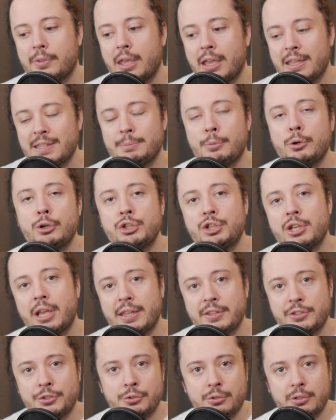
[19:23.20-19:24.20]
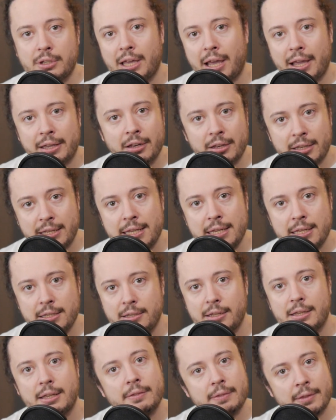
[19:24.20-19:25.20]
as much as you kind of need
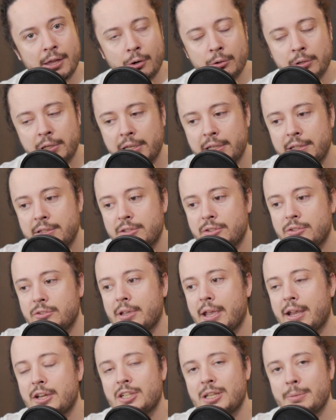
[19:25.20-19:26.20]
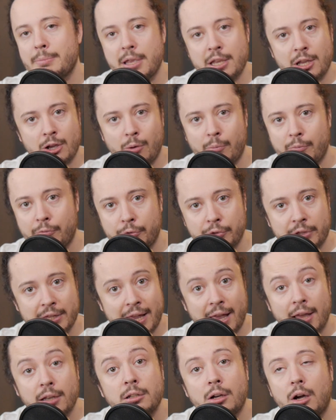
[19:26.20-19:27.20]
nowadays to actually make up for the ad